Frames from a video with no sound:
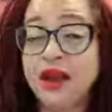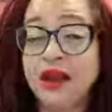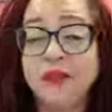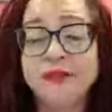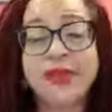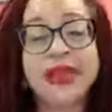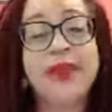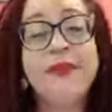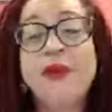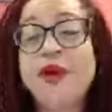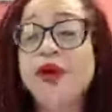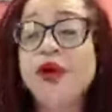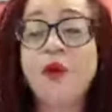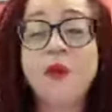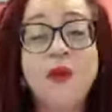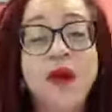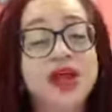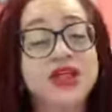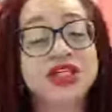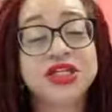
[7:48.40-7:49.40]
People don't
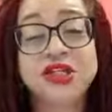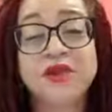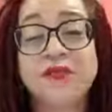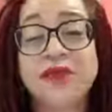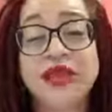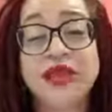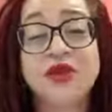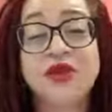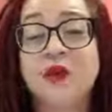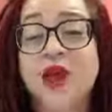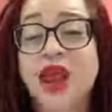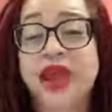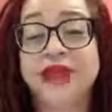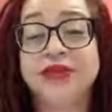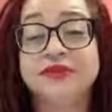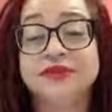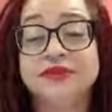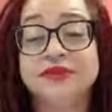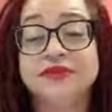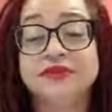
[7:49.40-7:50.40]
want you to be great.
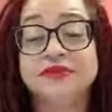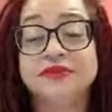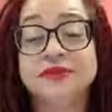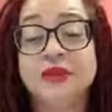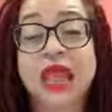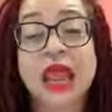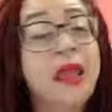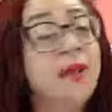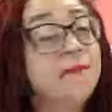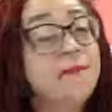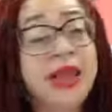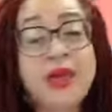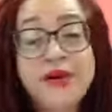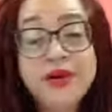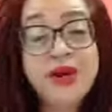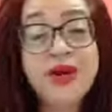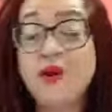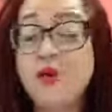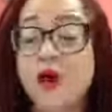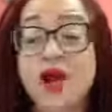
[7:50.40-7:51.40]
People
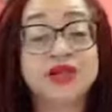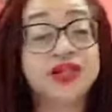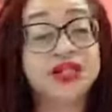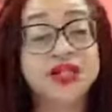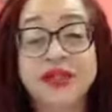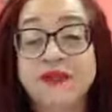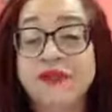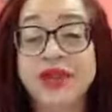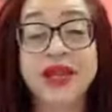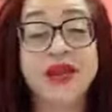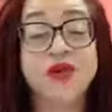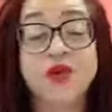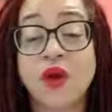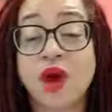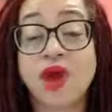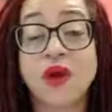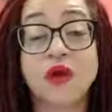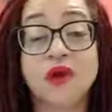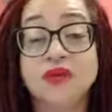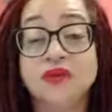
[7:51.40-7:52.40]
don't want you to be
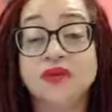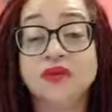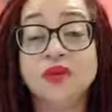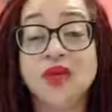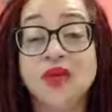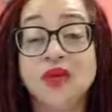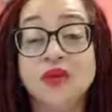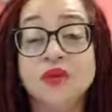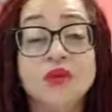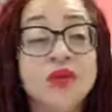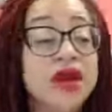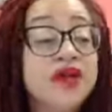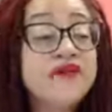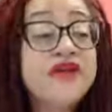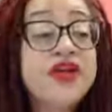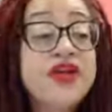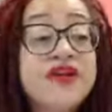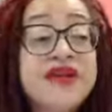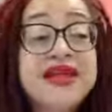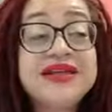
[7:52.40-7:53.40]
grown. Whatever
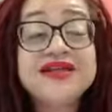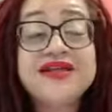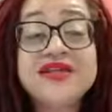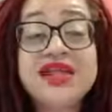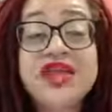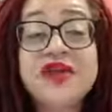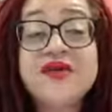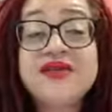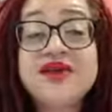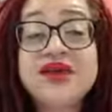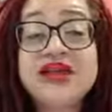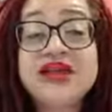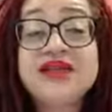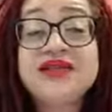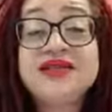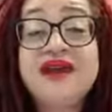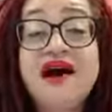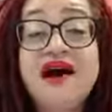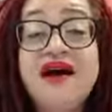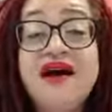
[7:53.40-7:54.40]
their insecurities
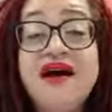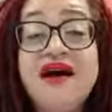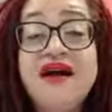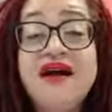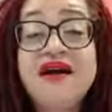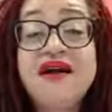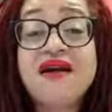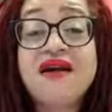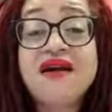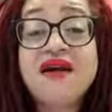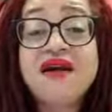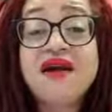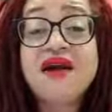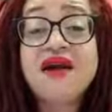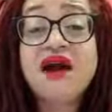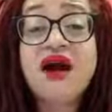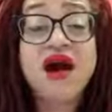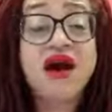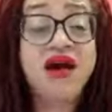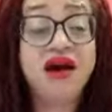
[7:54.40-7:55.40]
are,
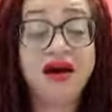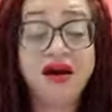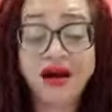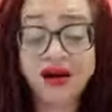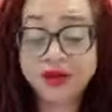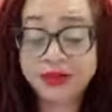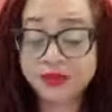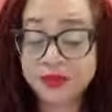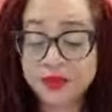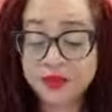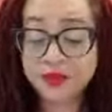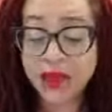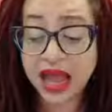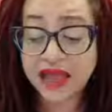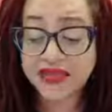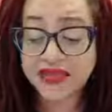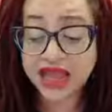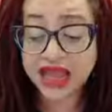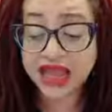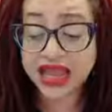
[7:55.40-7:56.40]
um my
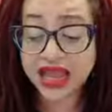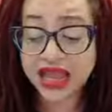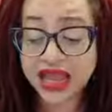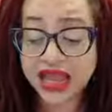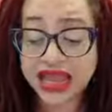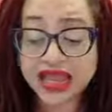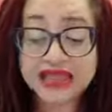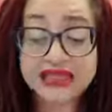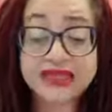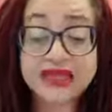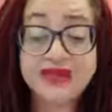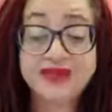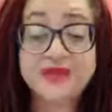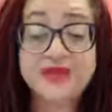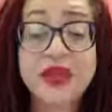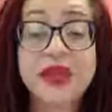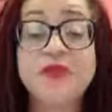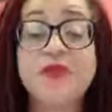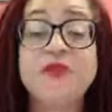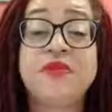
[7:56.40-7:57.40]
thing is if
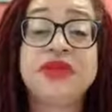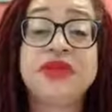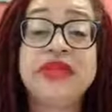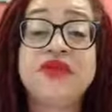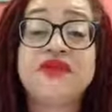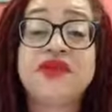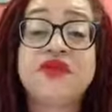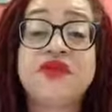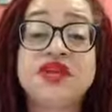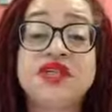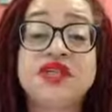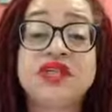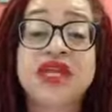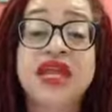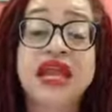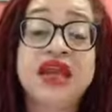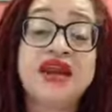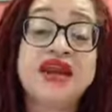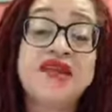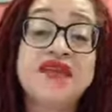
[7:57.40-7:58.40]
people believe in
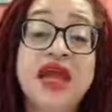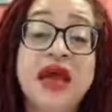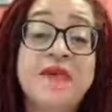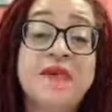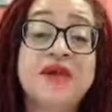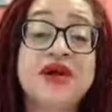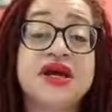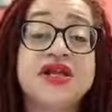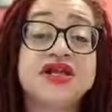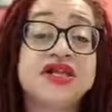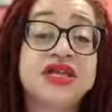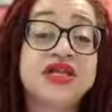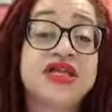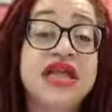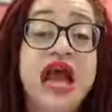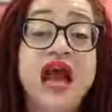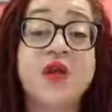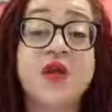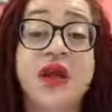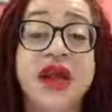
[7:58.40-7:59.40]
christianity that much and
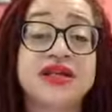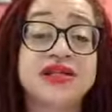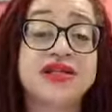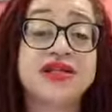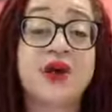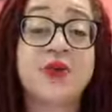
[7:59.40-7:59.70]
yahweh is so